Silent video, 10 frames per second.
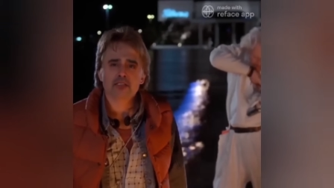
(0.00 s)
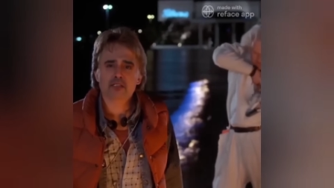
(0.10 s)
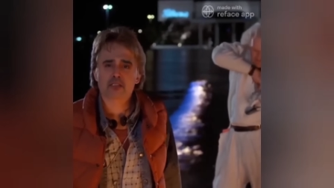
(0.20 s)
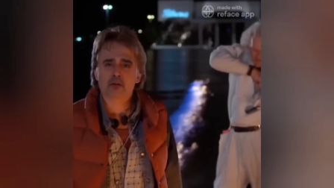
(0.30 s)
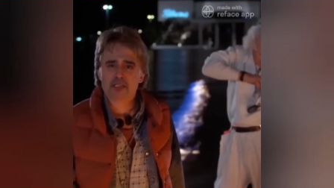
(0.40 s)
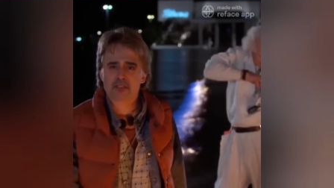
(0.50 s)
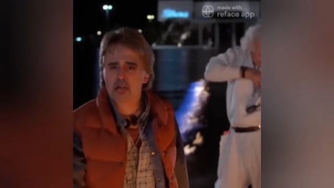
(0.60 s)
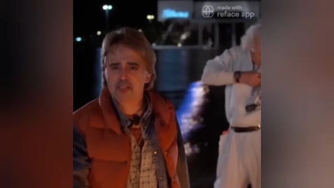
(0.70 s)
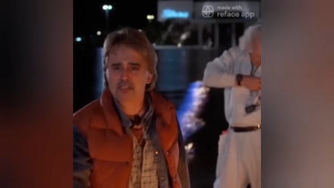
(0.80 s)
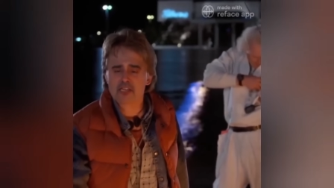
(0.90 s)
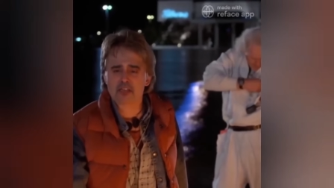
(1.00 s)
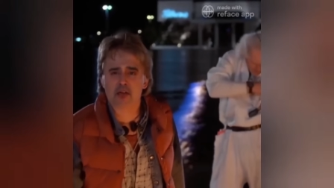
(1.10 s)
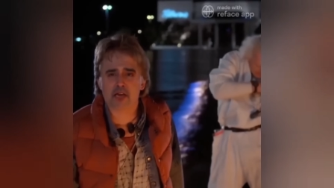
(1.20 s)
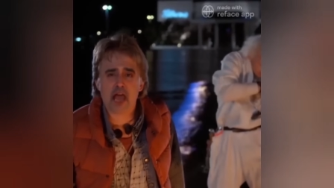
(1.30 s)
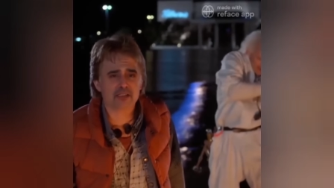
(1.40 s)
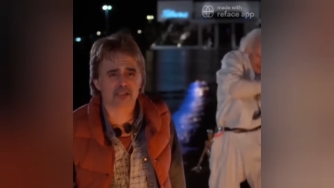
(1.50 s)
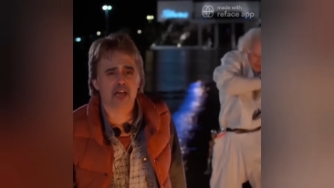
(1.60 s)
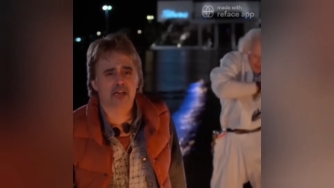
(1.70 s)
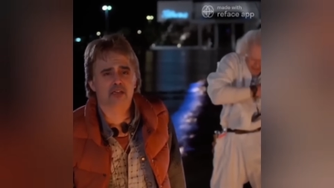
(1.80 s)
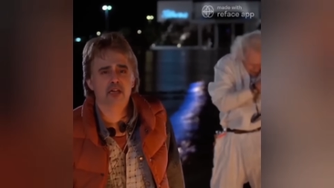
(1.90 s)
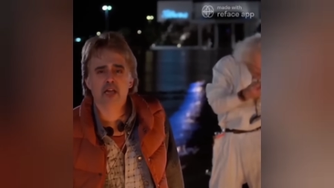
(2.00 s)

before, have run these